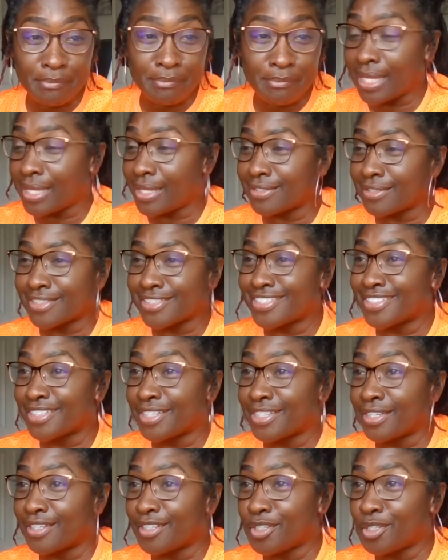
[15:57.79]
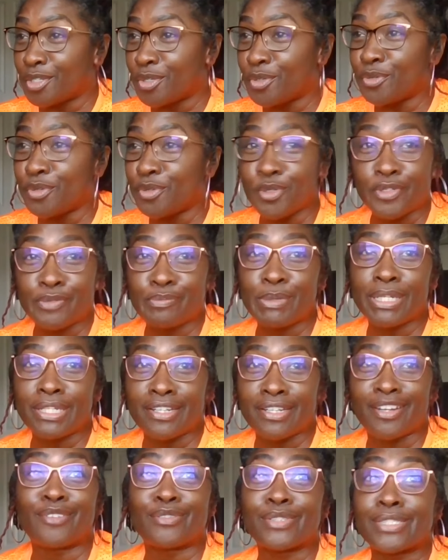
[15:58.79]
it, that means you you
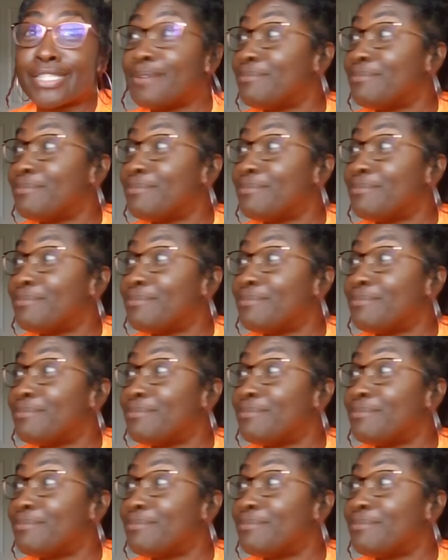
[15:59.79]
spent it